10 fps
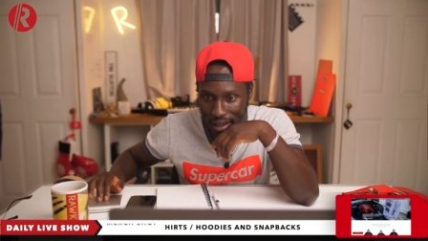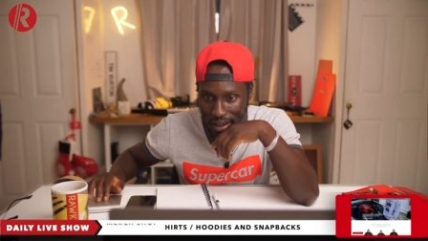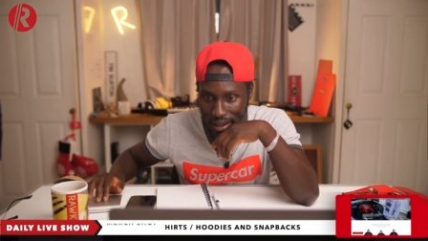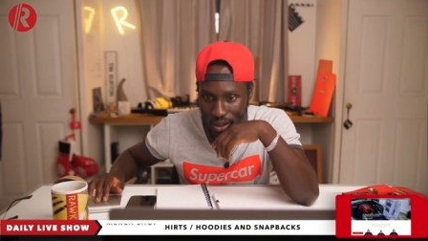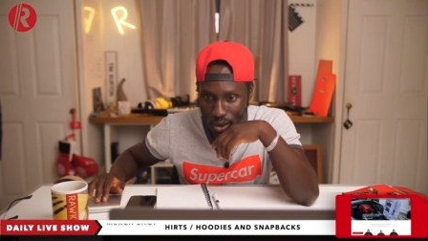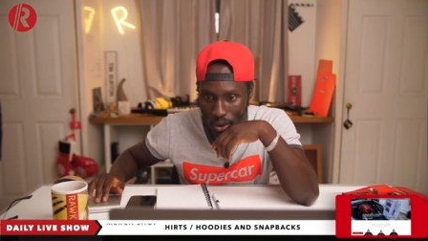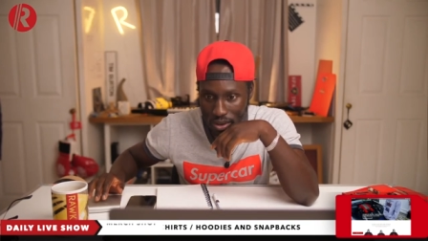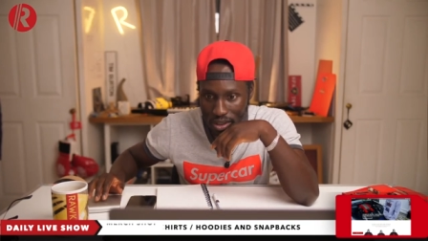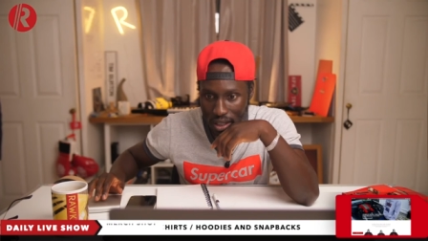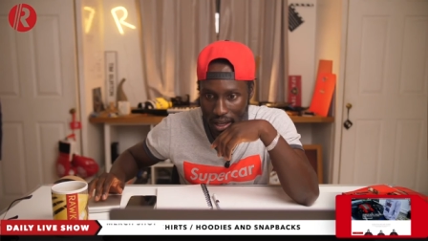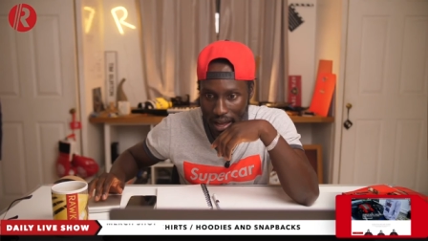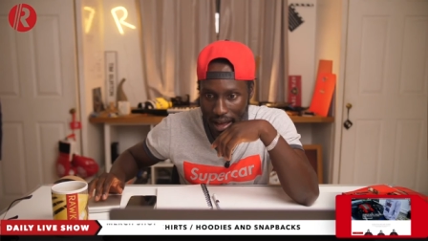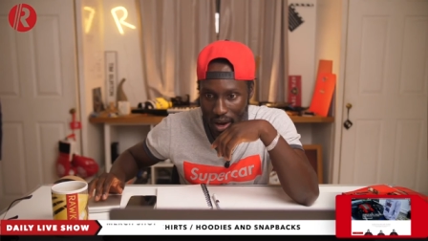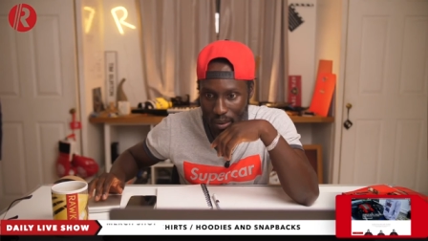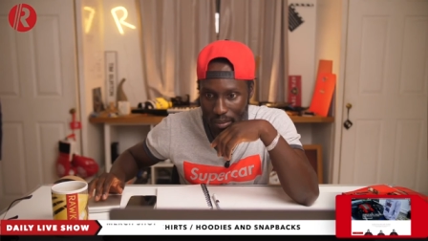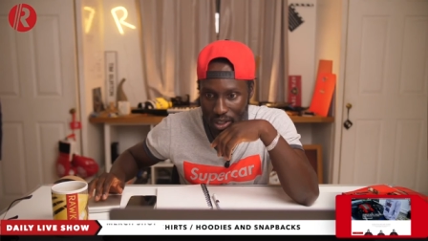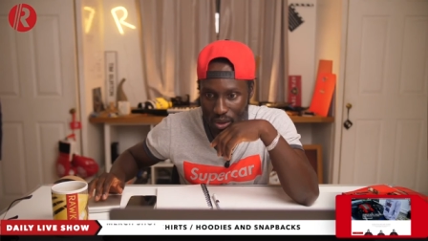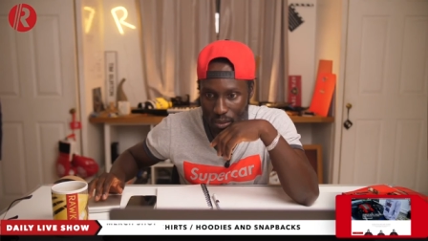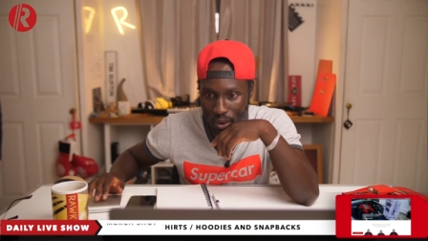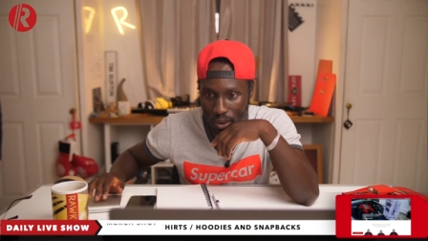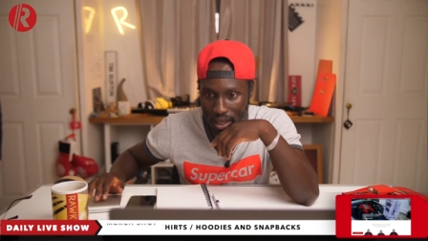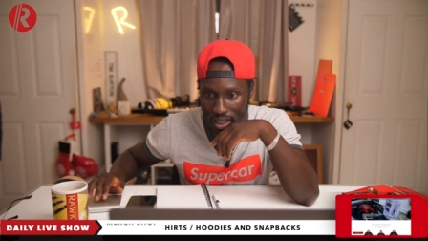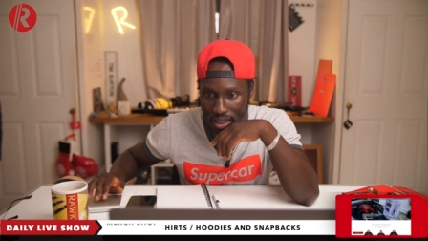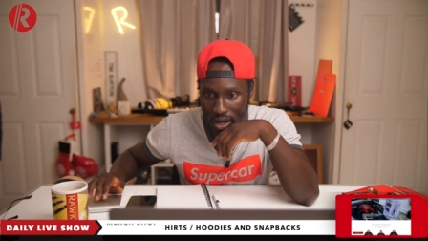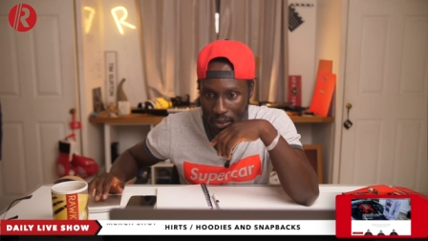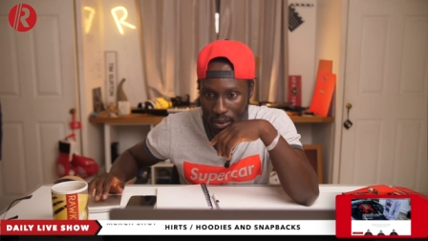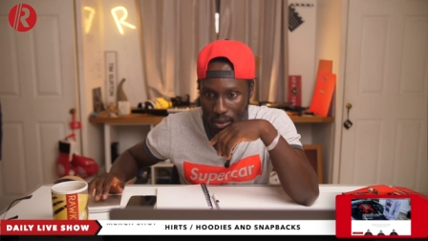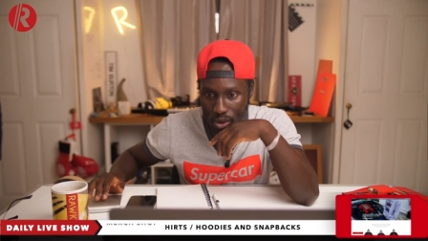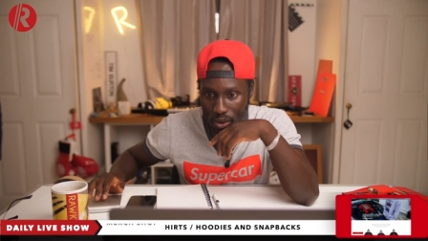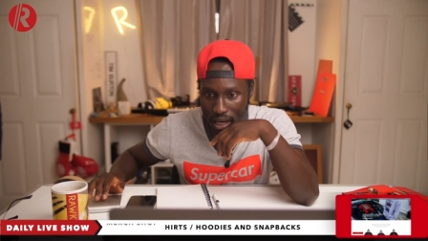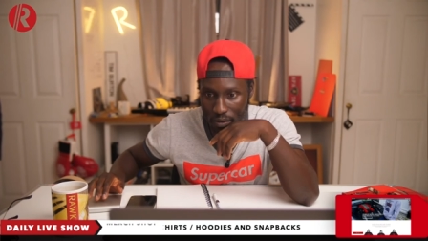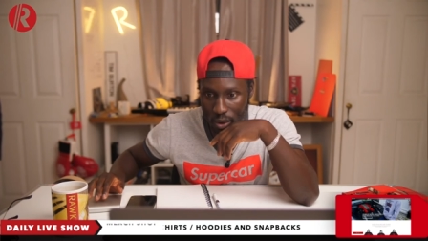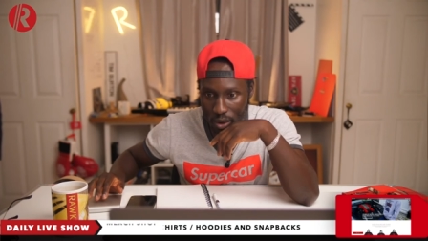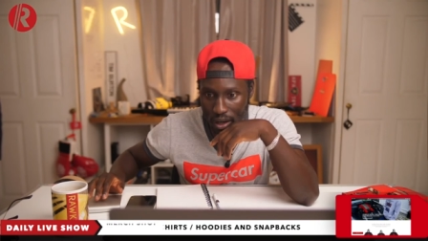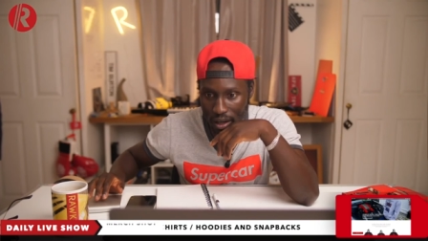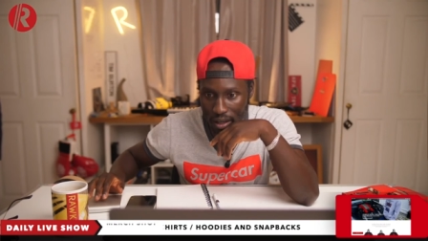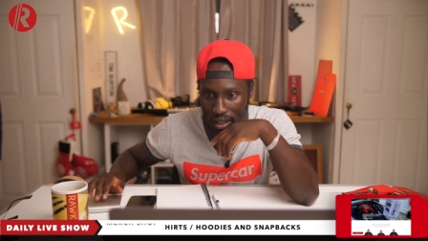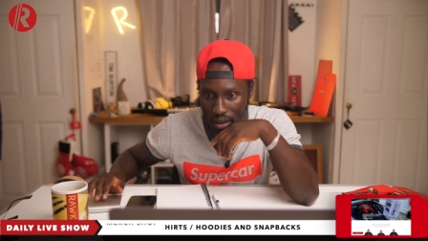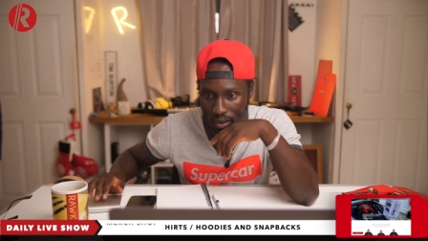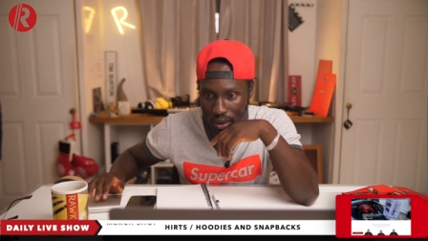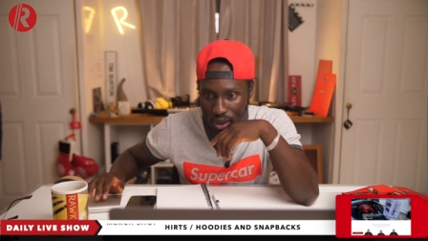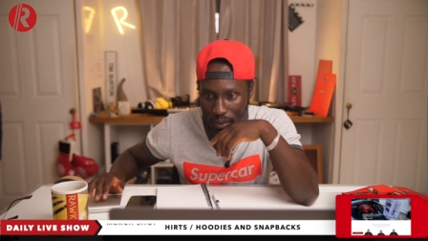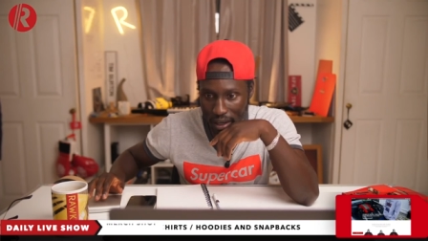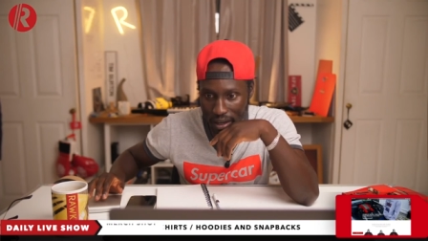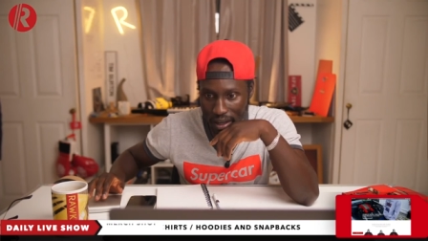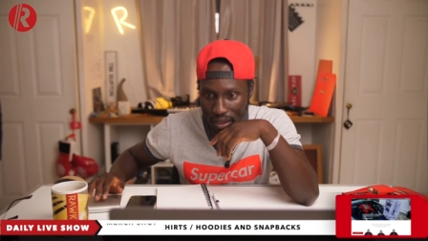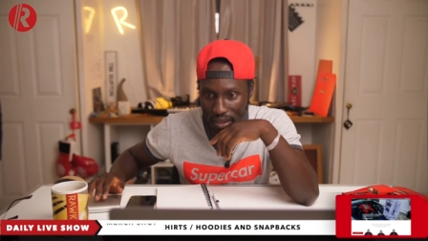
Uh, George said, uh, how much more is the rear wheel drive Huracan Evo Spider